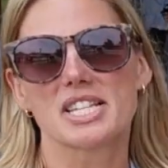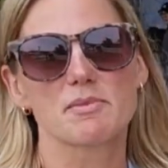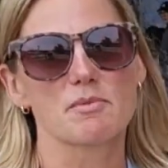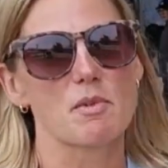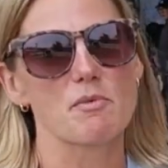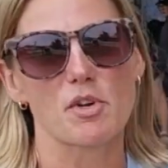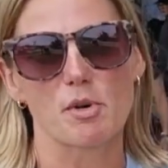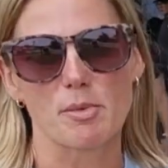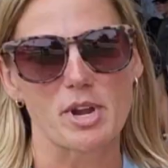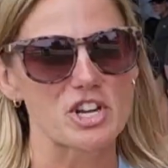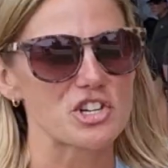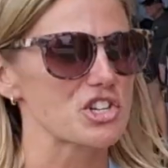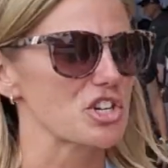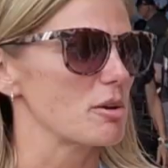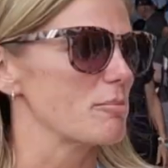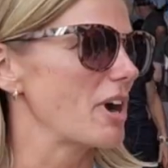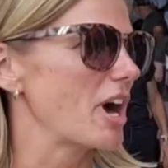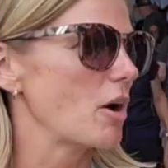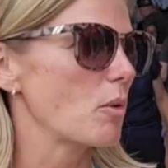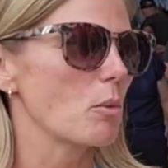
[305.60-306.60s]
of information
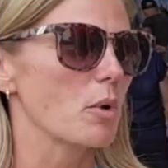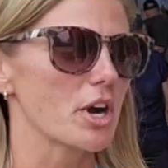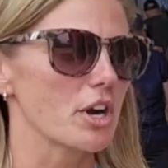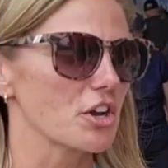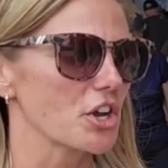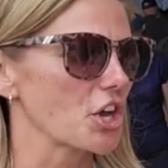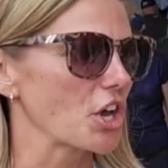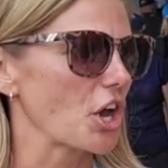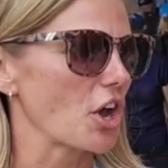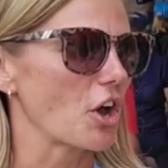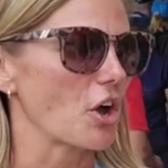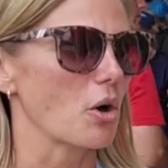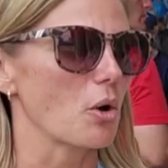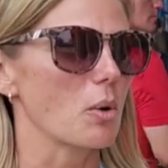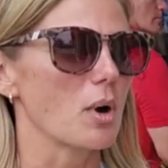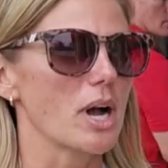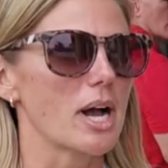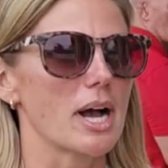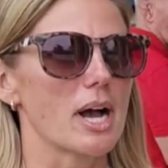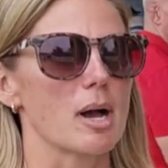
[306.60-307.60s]
about where to
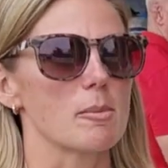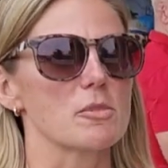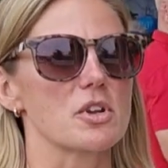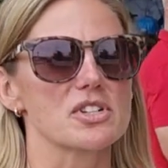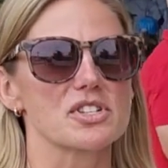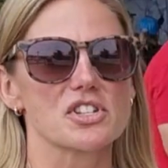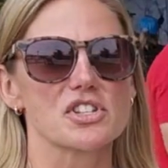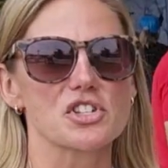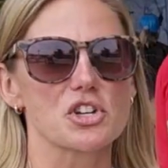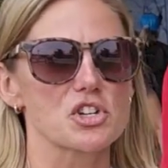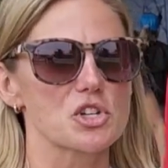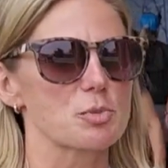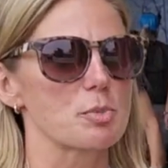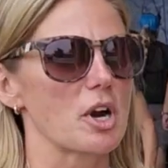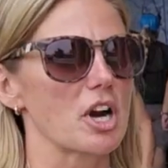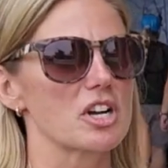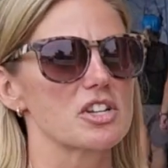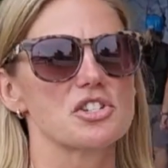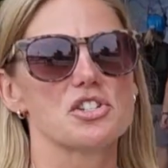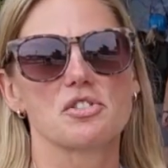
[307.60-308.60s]
go. There's a search
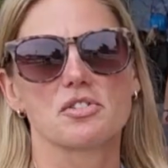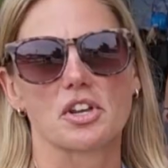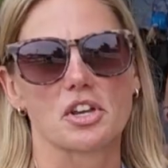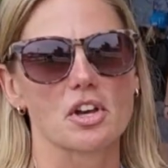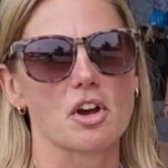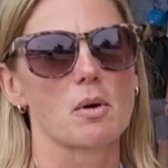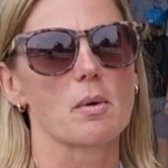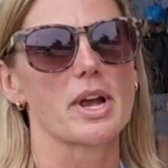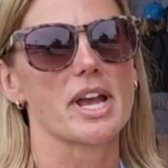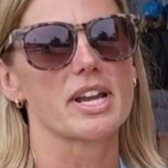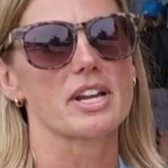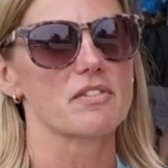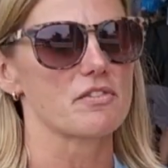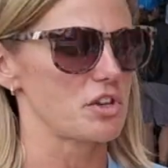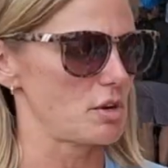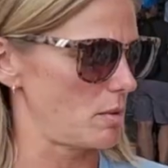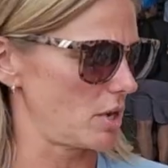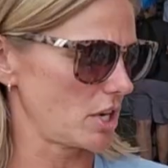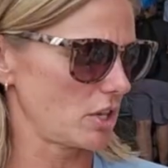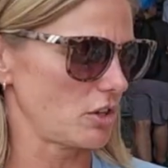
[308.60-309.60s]
bar, so you can go in
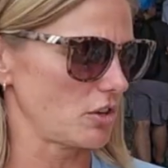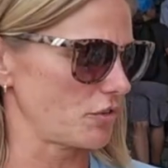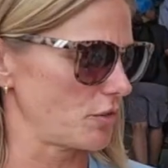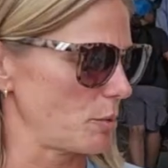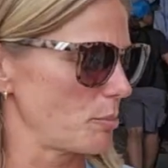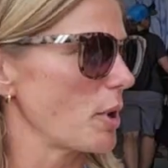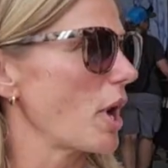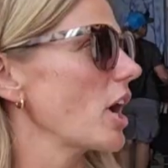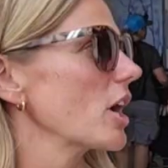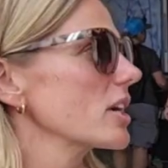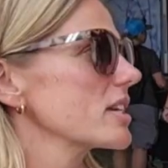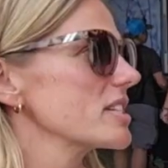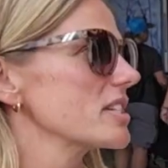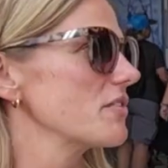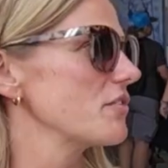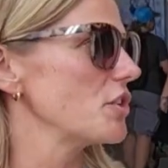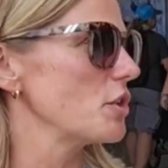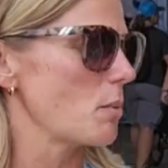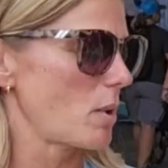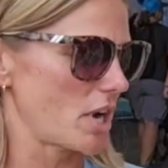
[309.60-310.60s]
if you want to look for parks,
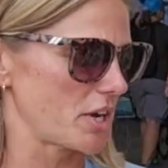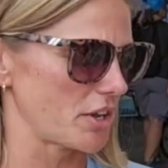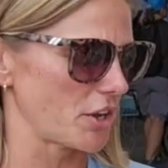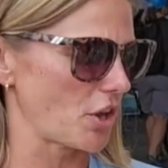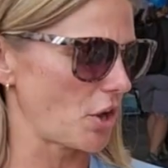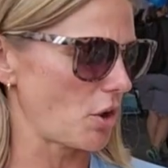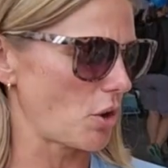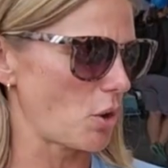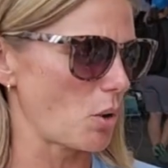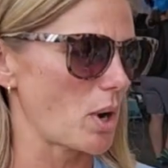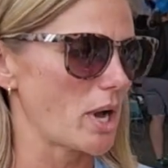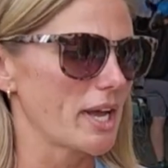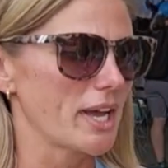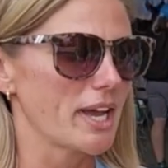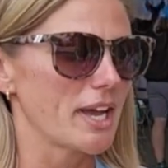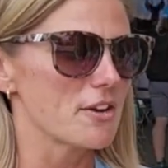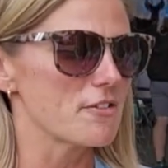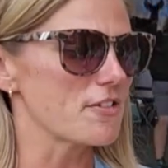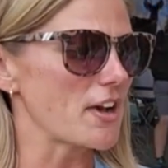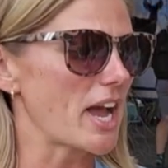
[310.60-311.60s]
if you want to go
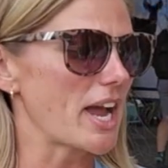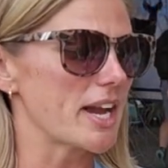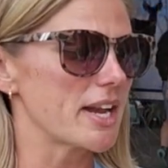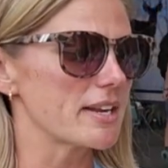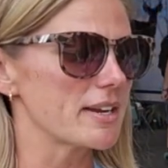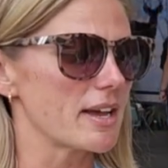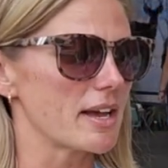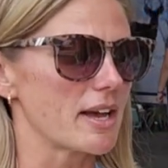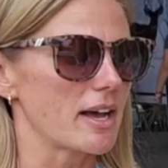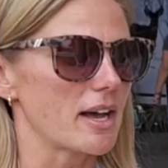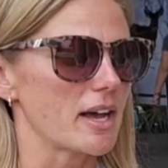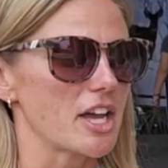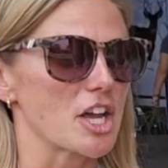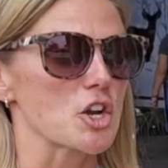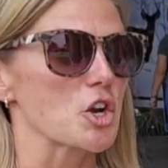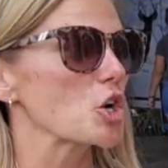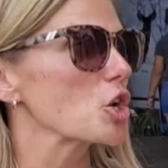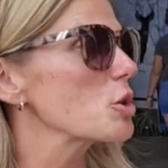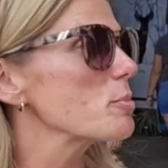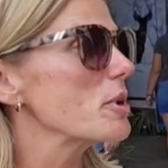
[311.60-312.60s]
find
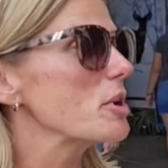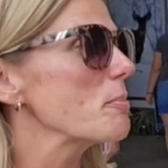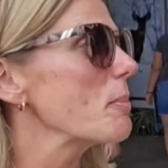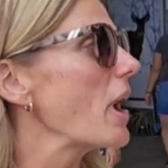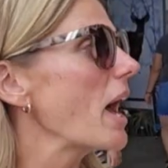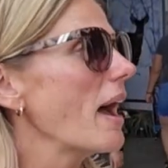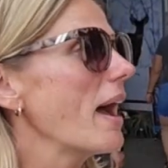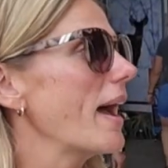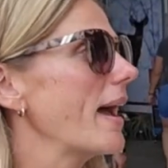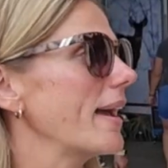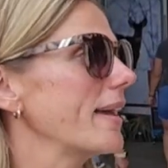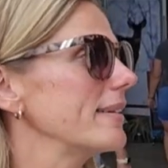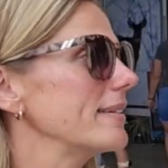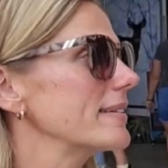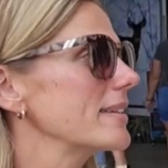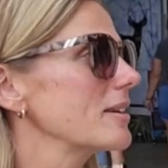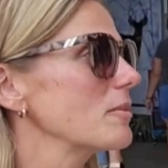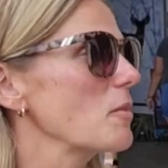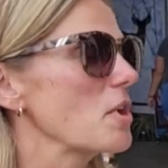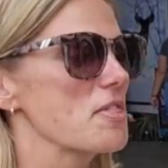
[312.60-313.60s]
an urban
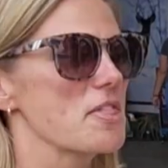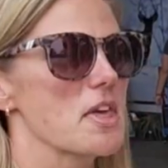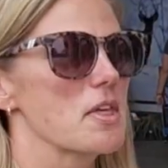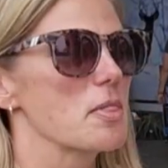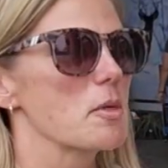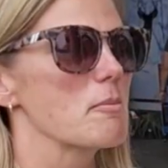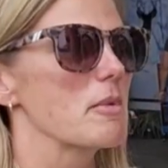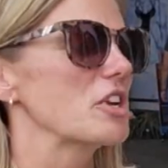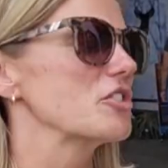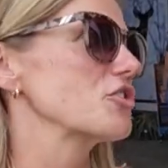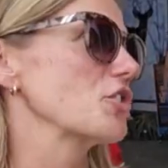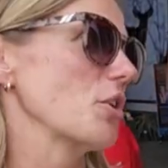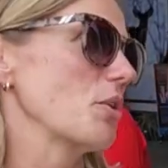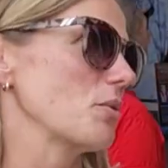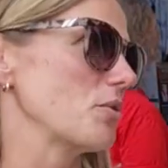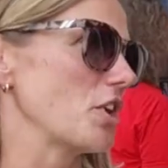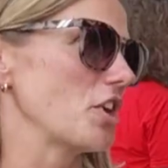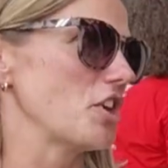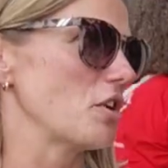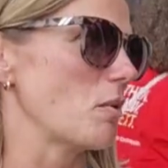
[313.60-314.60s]
pond within the
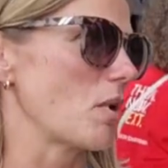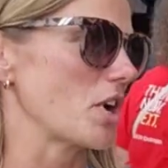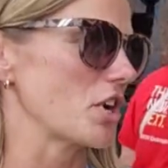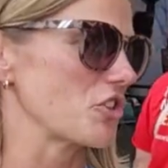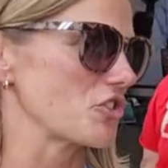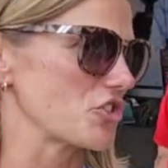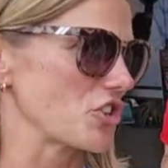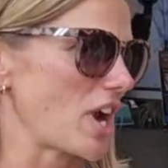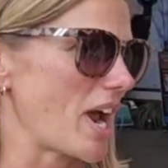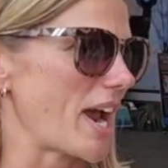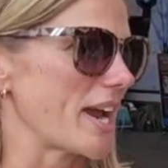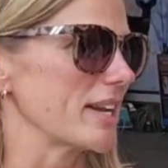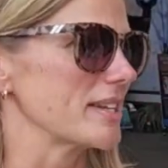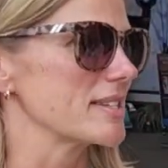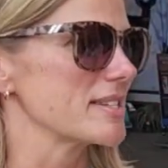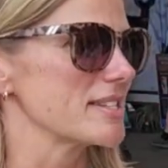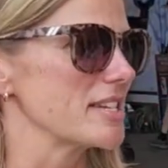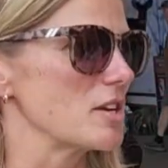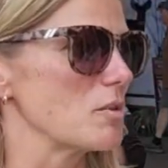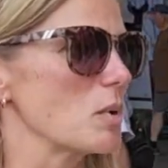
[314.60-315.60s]
metro that you want to try
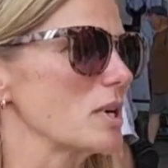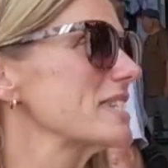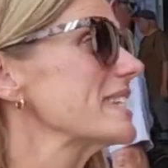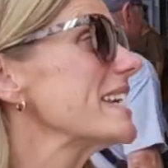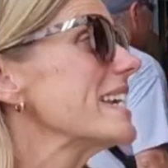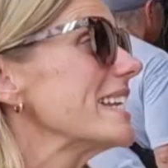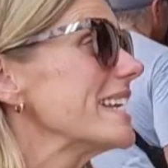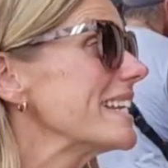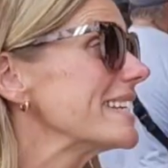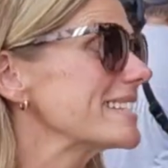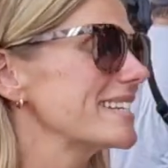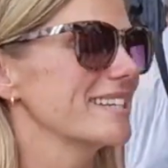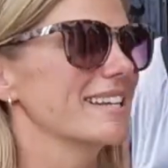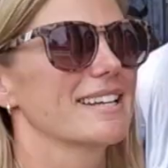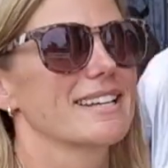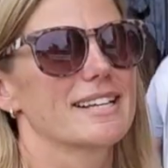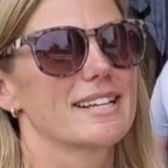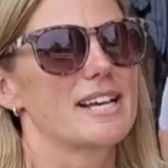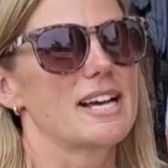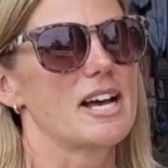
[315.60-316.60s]
and see what's in it.
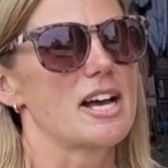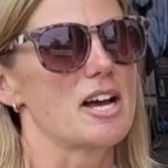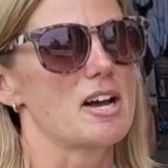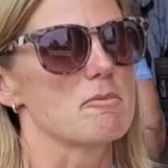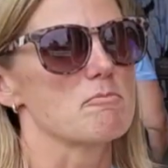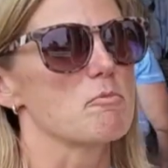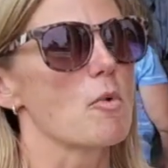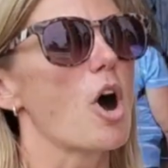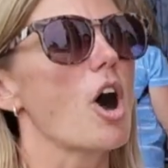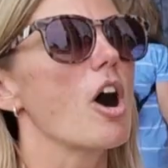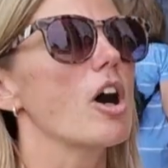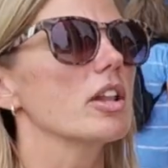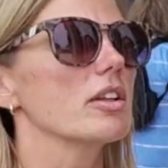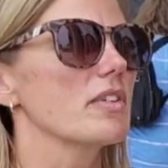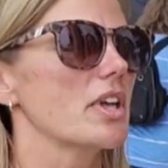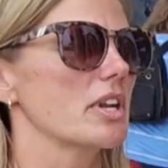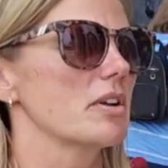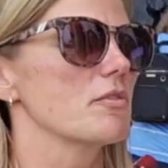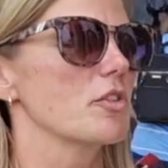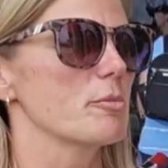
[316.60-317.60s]
All of
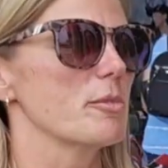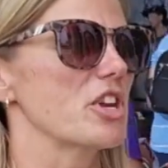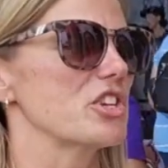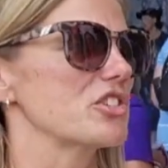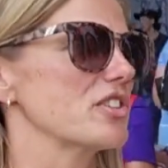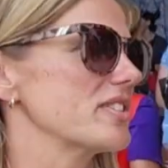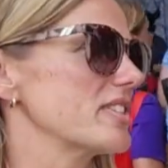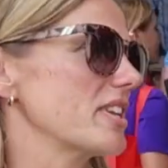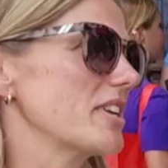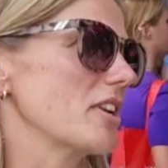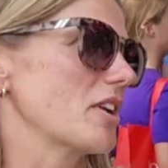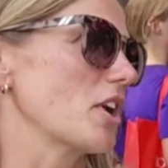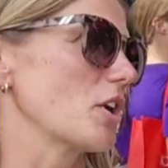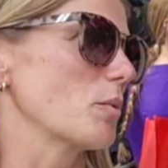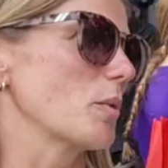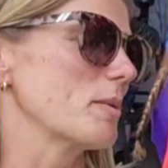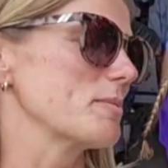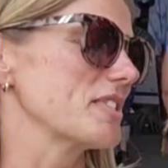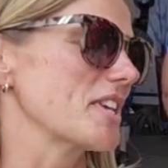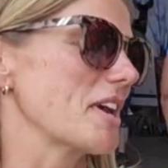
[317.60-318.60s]
that information's in on our
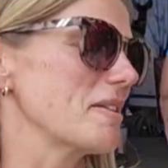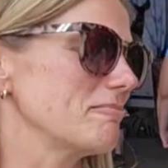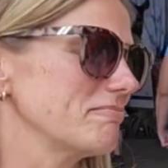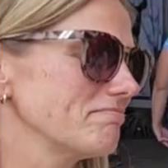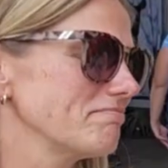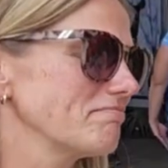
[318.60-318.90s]
website.